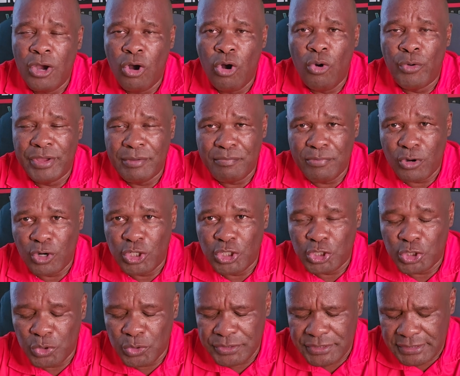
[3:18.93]
or we
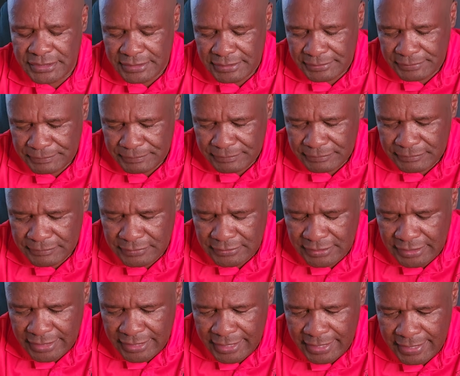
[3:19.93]
produce
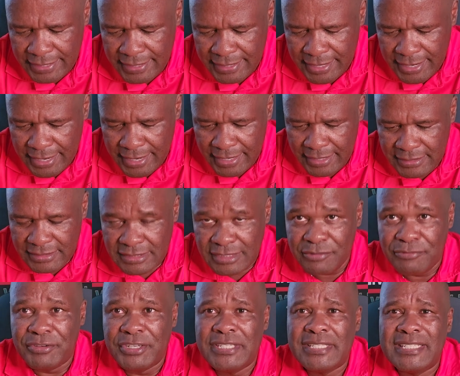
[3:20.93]
uh, uh,
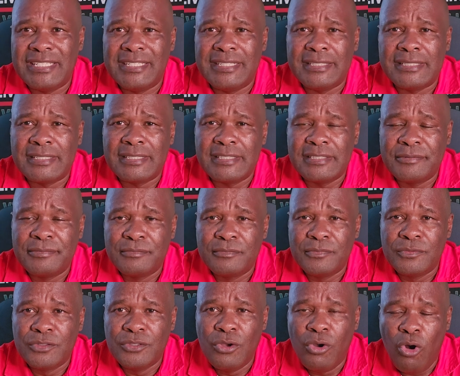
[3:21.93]
DVDs
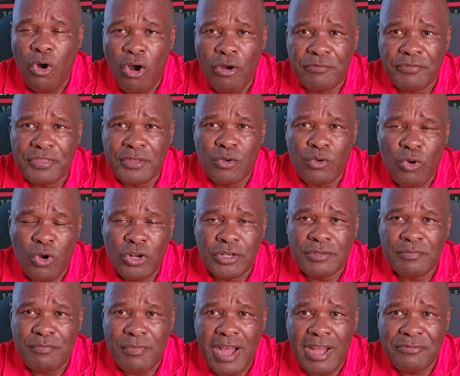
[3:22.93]
of the
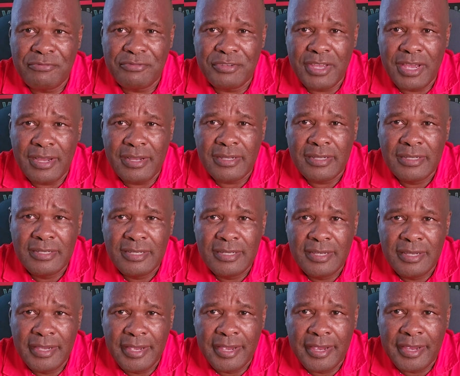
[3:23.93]
Gold Mafia
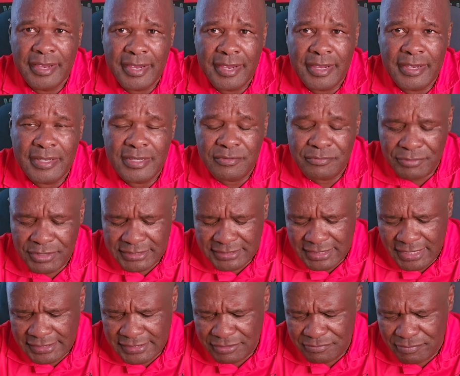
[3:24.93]
uh, uh,
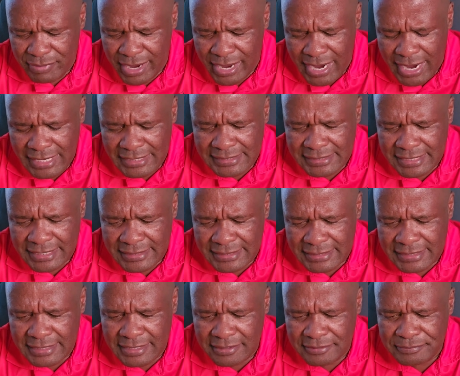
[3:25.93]
investigation by Al
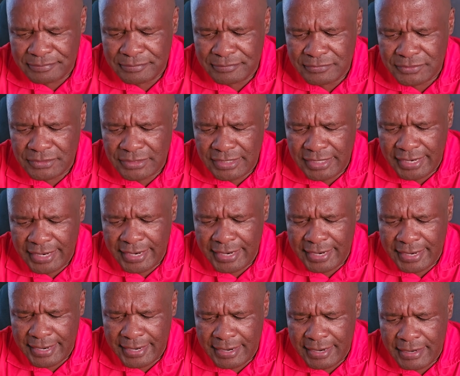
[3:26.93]
Jazeera,
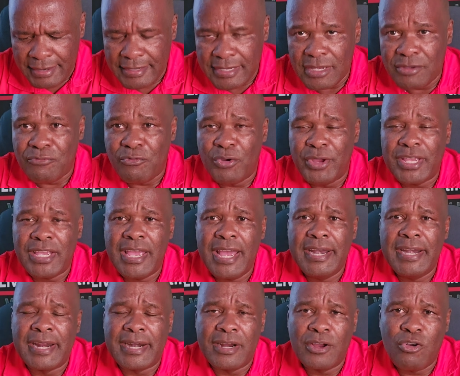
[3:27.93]
eh, if we
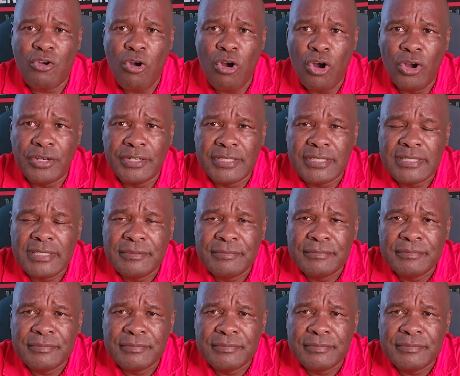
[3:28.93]
can record